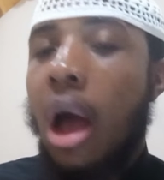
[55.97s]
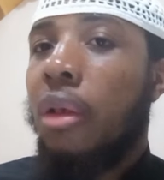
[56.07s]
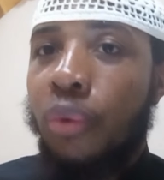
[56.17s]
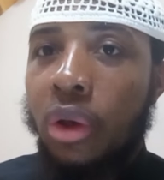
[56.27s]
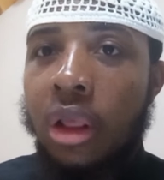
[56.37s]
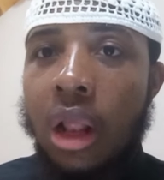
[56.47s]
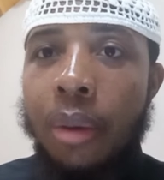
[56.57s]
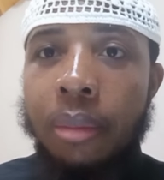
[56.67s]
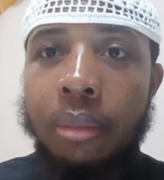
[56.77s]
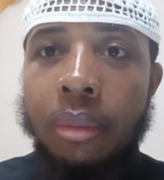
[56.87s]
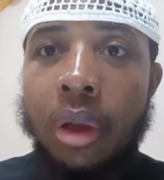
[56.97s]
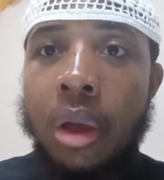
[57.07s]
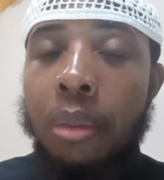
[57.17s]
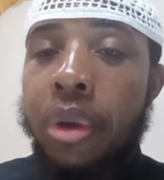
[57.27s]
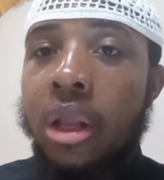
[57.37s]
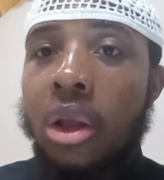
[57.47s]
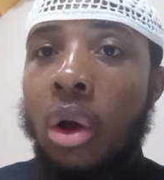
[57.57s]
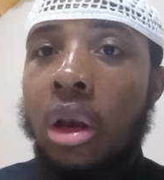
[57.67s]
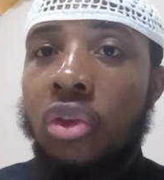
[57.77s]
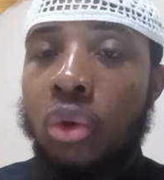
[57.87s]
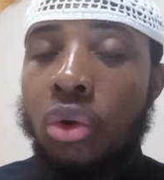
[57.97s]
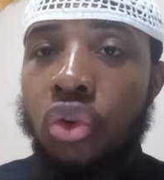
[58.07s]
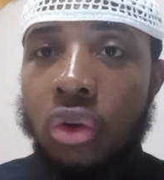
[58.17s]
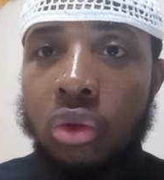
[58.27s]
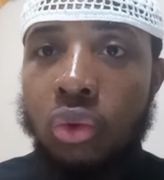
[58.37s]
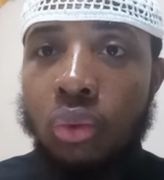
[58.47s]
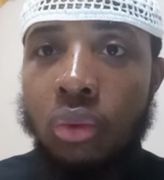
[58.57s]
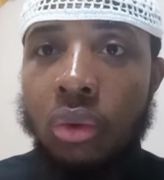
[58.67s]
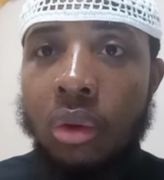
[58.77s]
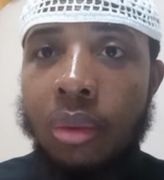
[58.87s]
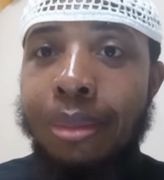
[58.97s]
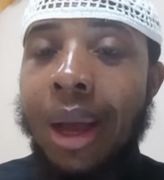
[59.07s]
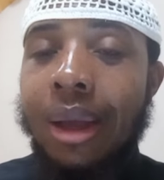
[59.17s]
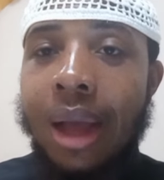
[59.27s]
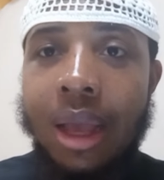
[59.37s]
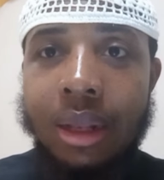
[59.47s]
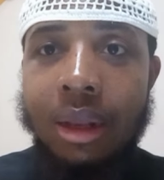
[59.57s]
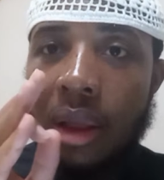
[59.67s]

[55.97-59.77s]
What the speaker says: As for Islam, being the only solution to mankind